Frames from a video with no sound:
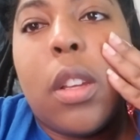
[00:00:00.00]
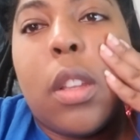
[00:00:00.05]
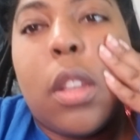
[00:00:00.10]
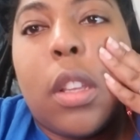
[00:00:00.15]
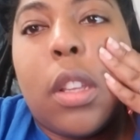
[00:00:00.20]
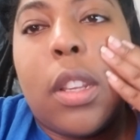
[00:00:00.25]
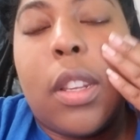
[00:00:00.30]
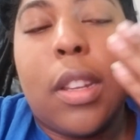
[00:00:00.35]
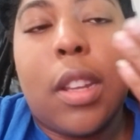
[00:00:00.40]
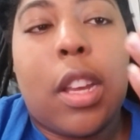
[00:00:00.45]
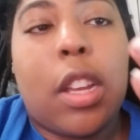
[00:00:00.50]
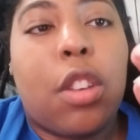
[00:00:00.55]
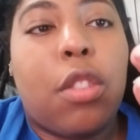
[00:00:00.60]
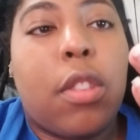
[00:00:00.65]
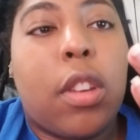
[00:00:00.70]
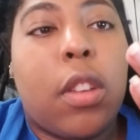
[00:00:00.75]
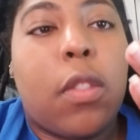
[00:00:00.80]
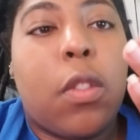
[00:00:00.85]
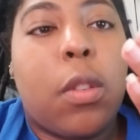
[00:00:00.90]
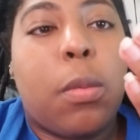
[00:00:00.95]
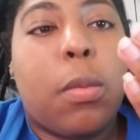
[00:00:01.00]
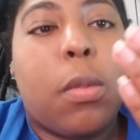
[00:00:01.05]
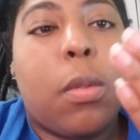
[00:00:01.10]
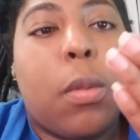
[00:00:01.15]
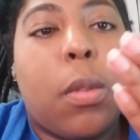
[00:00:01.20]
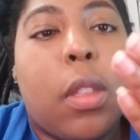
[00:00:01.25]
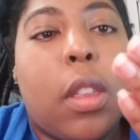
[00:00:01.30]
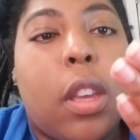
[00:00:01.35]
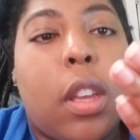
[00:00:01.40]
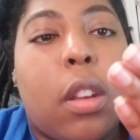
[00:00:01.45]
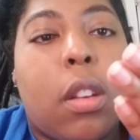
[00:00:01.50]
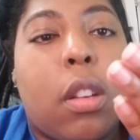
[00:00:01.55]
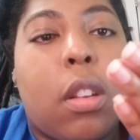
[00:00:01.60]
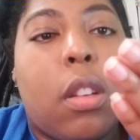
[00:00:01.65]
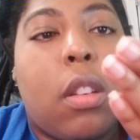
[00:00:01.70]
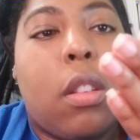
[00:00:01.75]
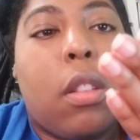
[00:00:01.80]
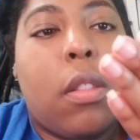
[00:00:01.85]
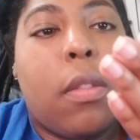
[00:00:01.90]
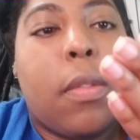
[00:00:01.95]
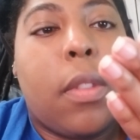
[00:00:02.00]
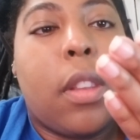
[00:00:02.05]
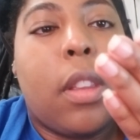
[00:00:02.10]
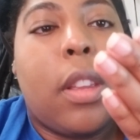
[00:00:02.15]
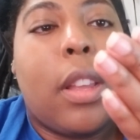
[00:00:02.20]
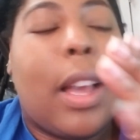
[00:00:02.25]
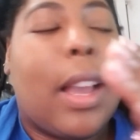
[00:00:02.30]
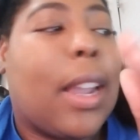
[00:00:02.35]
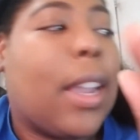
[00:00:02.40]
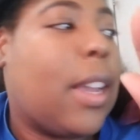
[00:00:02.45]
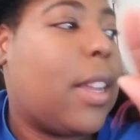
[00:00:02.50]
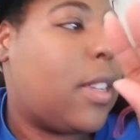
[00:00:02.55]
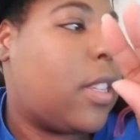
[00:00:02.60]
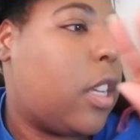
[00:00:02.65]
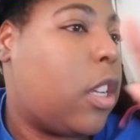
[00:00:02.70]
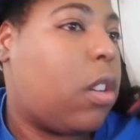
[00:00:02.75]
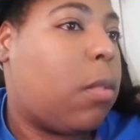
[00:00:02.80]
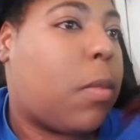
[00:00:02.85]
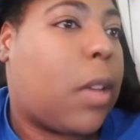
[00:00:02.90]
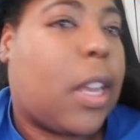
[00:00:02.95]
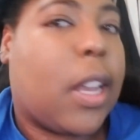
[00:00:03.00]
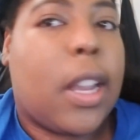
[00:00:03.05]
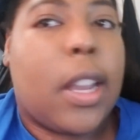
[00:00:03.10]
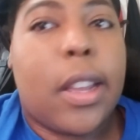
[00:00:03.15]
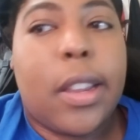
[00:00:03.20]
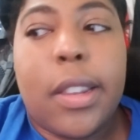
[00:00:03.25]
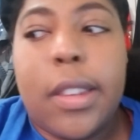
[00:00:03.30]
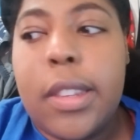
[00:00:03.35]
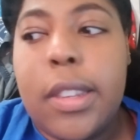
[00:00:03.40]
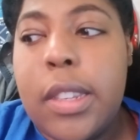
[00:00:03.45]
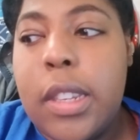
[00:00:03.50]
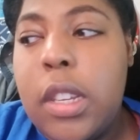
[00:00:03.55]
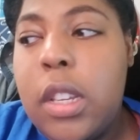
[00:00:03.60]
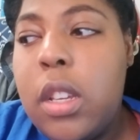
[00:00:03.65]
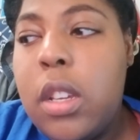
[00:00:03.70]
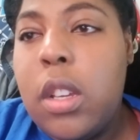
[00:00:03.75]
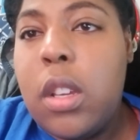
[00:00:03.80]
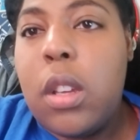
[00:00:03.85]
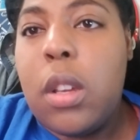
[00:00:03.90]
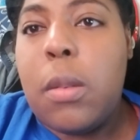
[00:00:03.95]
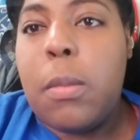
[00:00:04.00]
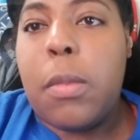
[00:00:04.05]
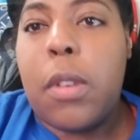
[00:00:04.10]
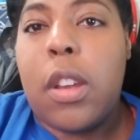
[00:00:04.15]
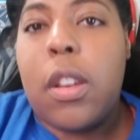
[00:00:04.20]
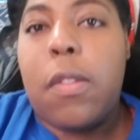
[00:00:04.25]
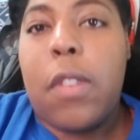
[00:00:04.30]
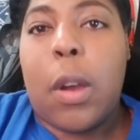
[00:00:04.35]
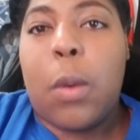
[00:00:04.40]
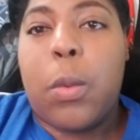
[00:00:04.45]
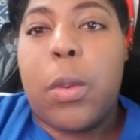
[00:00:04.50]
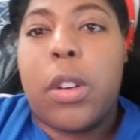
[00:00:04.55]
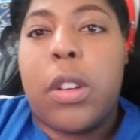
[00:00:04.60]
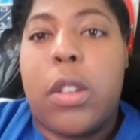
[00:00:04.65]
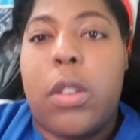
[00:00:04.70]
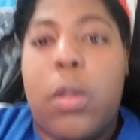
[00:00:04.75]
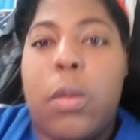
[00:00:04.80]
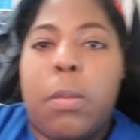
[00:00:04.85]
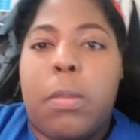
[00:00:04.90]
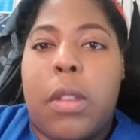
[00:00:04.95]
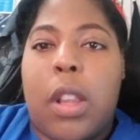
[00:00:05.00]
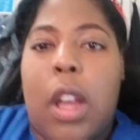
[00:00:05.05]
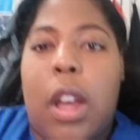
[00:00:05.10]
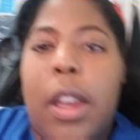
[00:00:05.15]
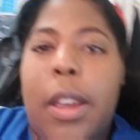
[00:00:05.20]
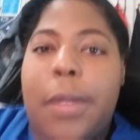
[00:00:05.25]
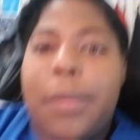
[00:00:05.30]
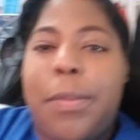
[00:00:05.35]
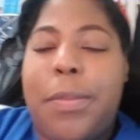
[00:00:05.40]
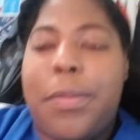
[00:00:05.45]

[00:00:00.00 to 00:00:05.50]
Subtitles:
it's not transfer proof at all. I can't see it on my hands, but if I were to blot,